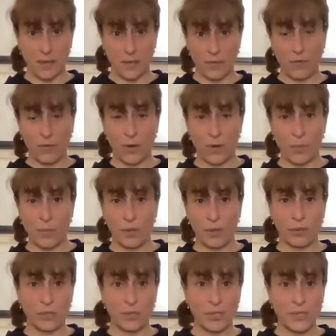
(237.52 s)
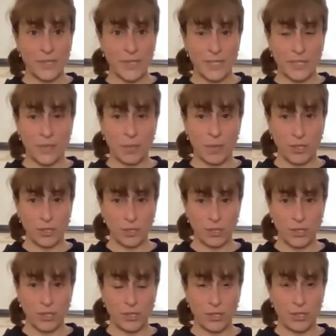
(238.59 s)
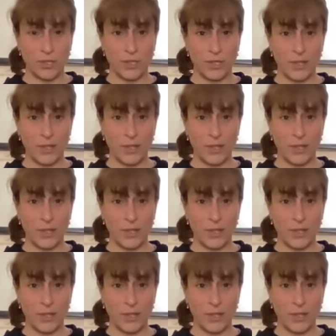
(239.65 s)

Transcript: floor postures, seated postures,